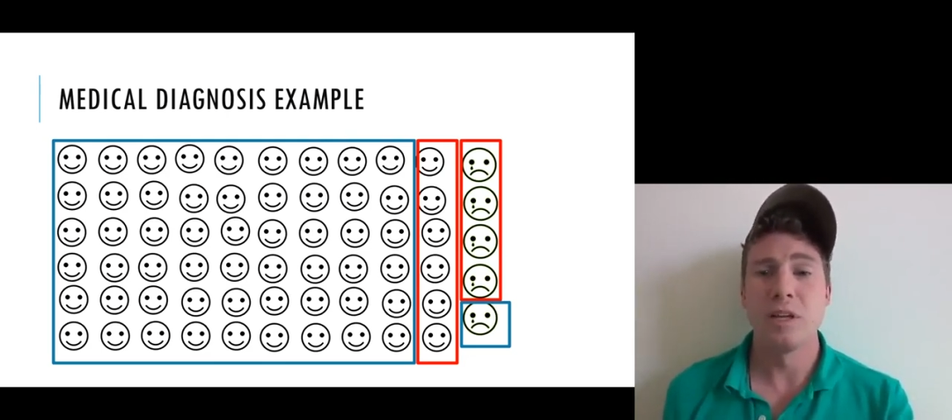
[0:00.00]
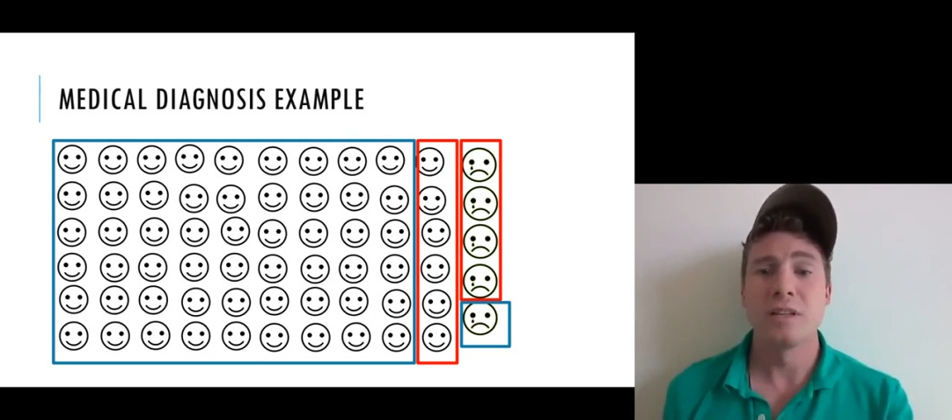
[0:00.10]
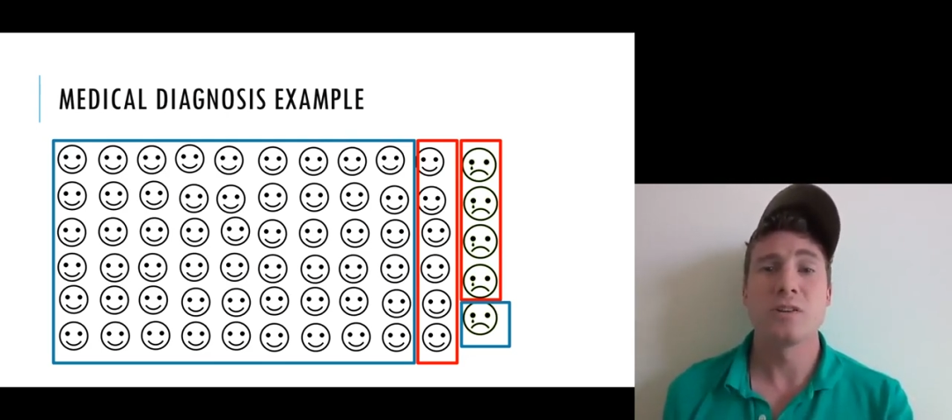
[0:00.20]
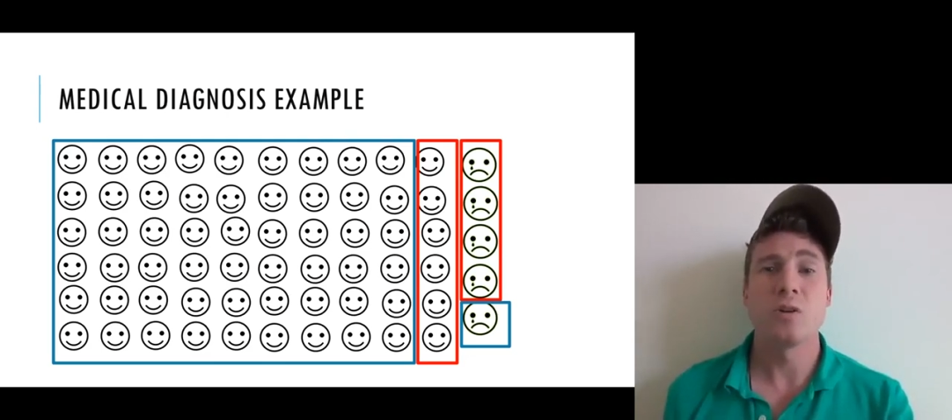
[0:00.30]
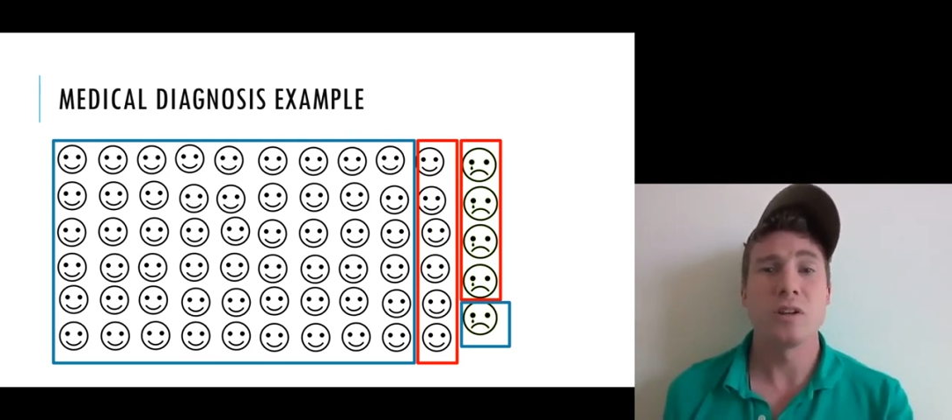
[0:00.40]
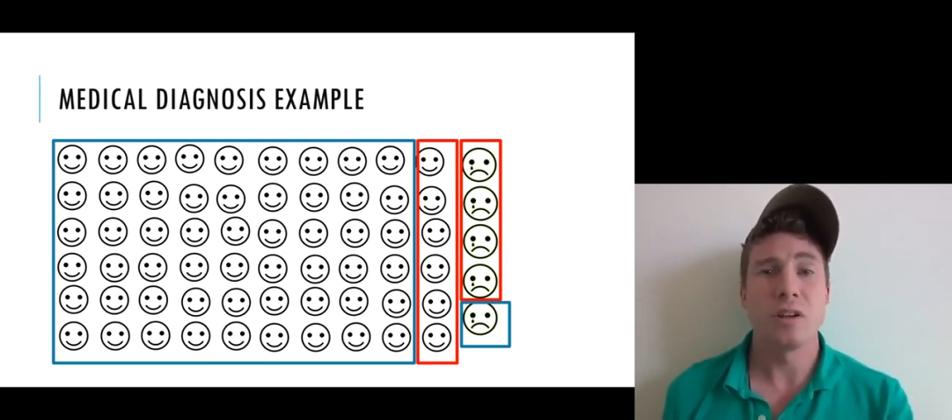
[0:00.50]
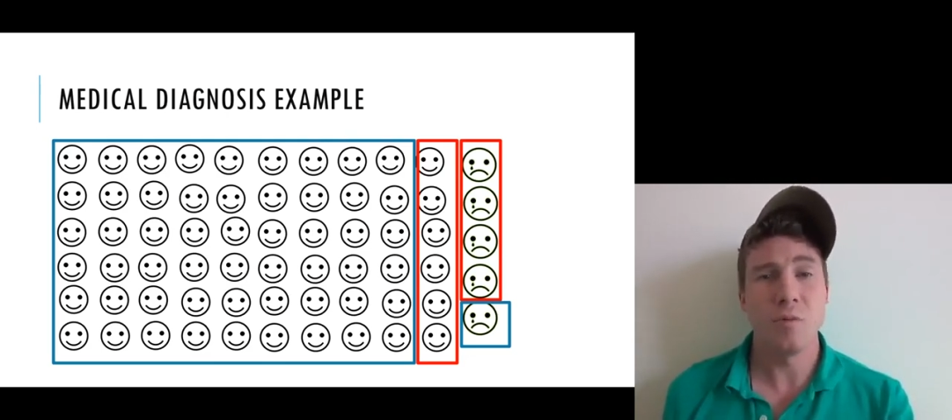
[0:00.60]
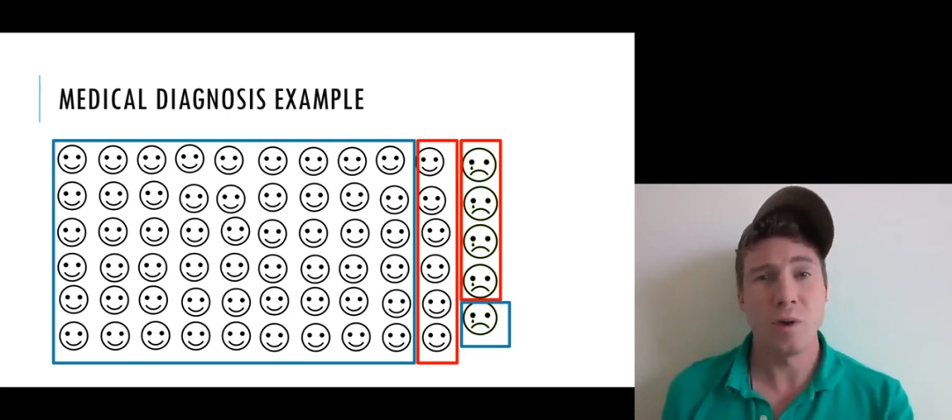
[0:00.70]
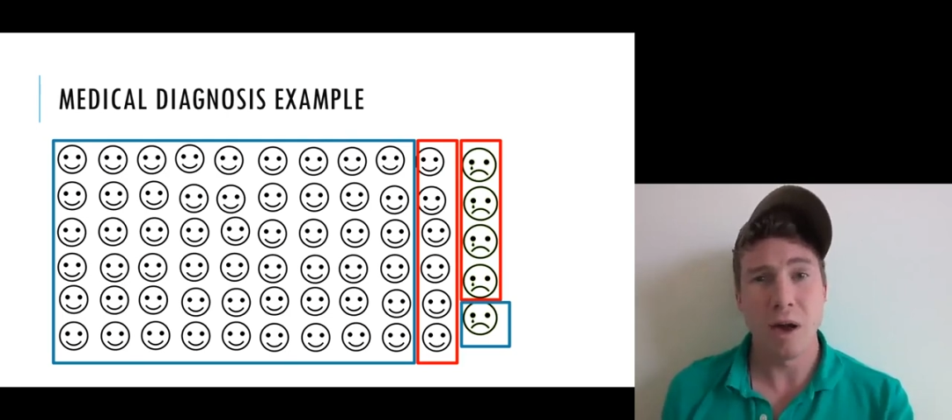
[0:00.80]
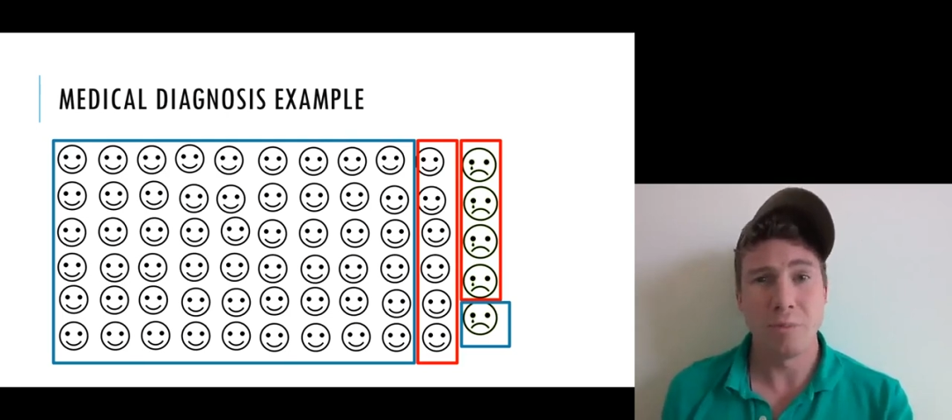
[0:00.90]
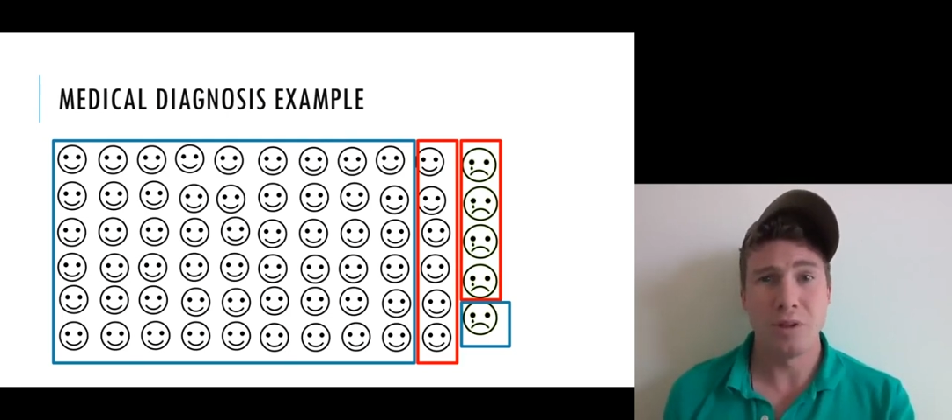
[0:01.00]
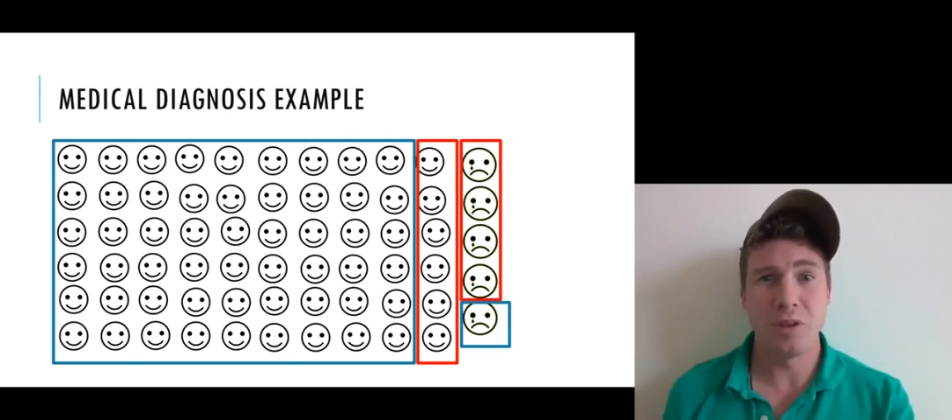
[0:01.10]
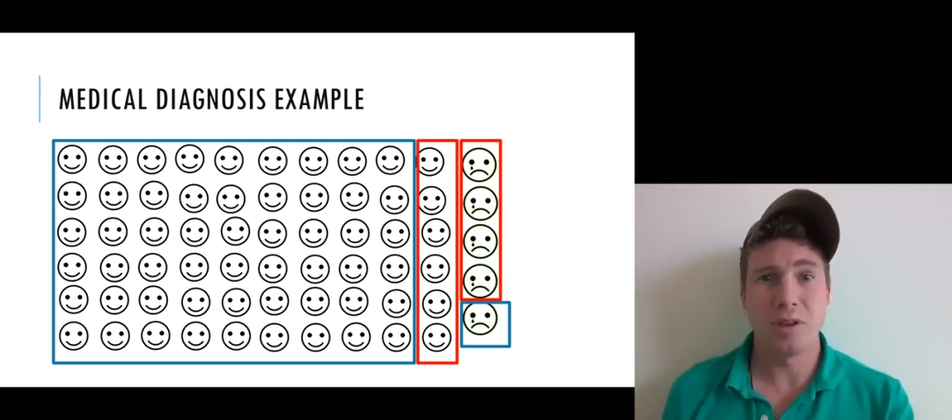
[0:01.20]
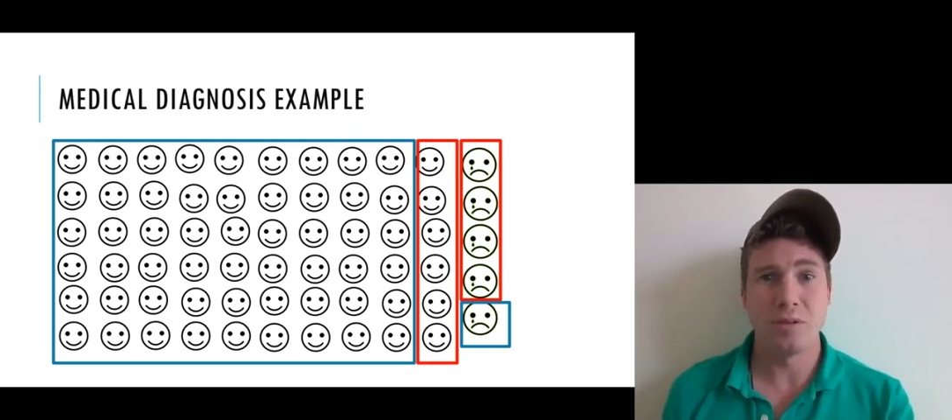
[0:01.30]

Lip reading: Now, of course, if we up to the